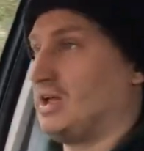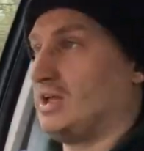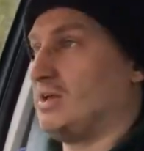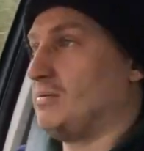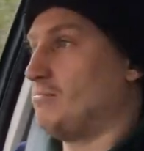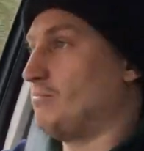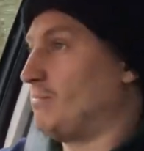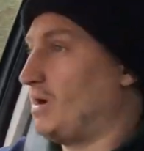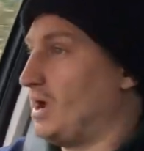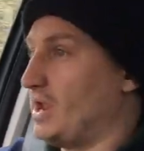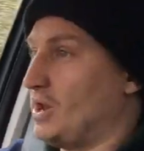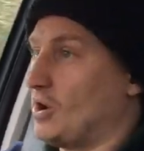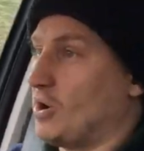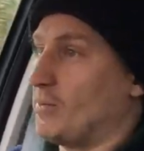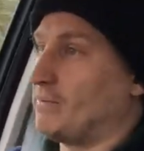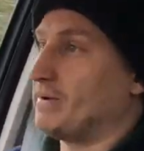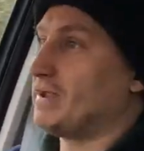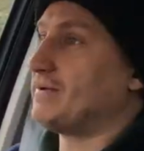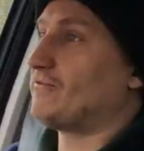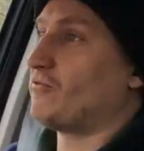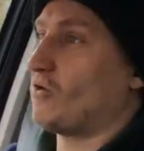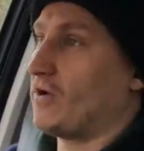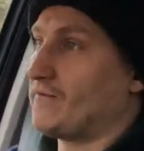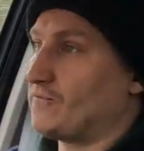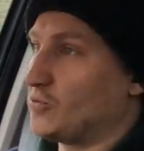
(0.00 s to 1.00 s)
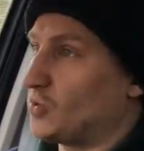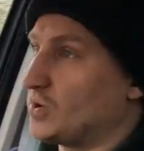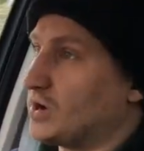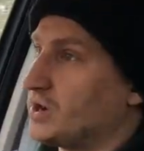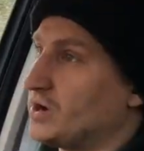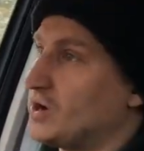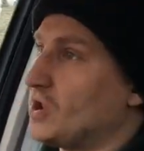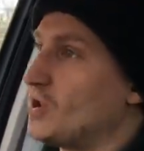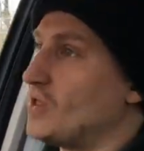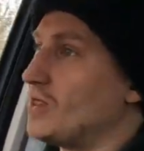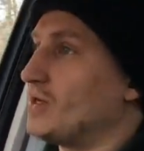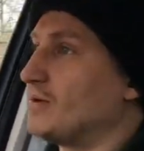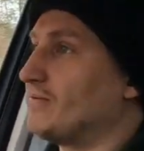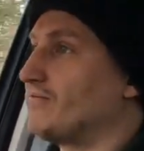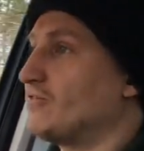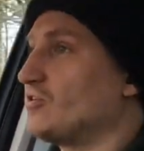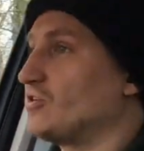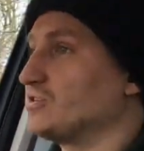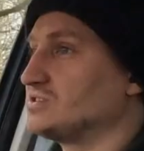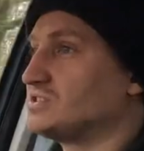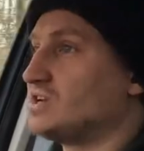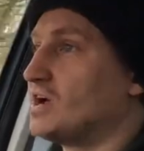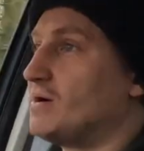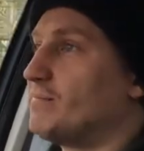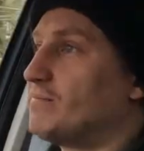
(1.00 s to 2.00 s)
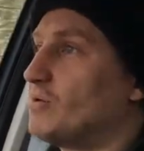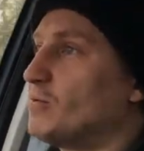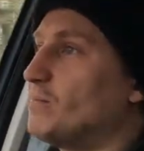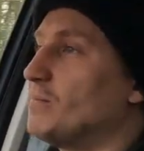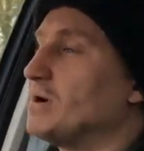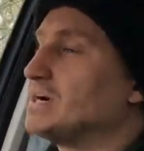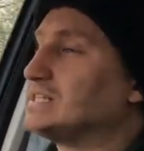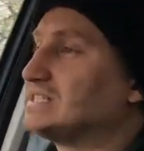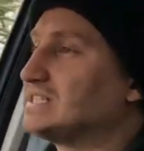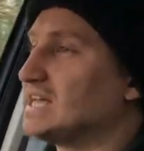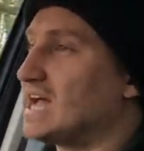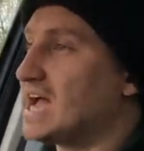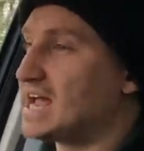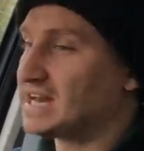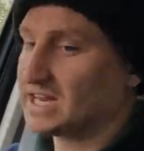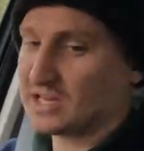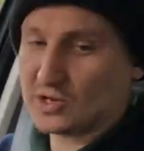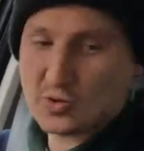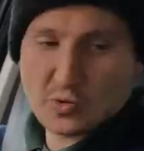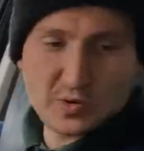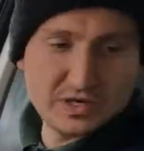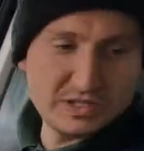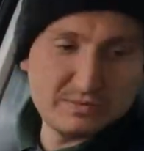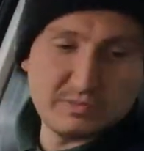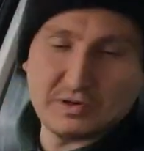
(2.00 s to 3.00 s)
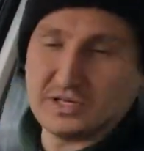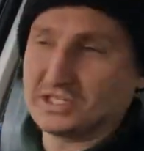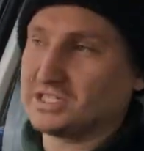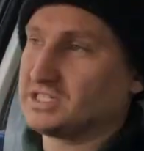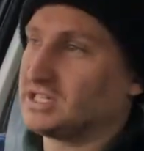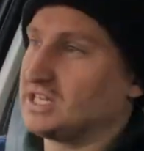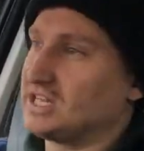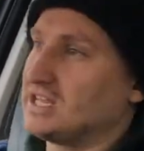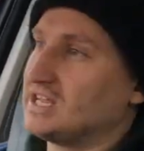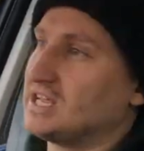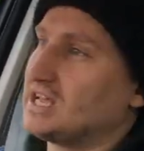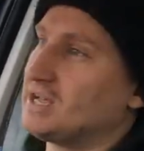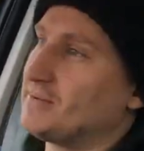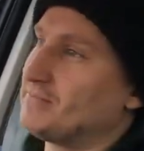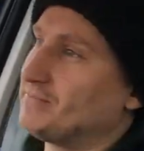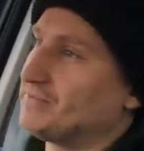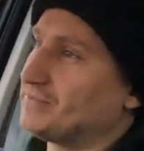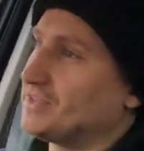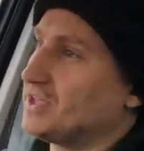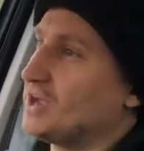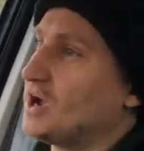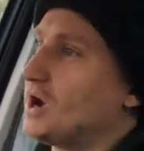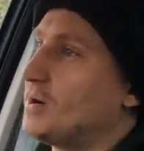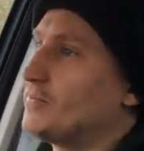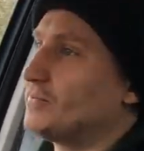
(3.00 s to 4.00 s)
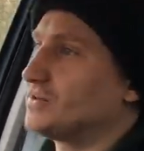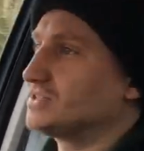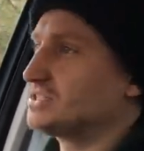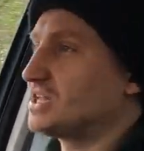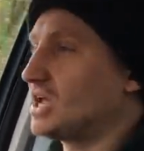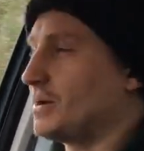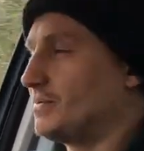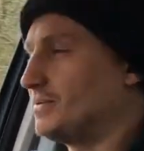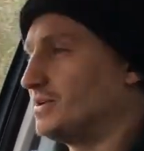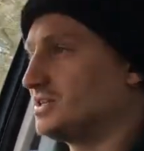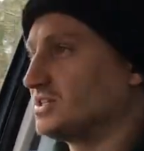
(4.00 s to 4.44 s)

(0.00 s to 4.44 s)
it may not be for everyone. I know that, for example, my daddy always puts the um, the armrest up.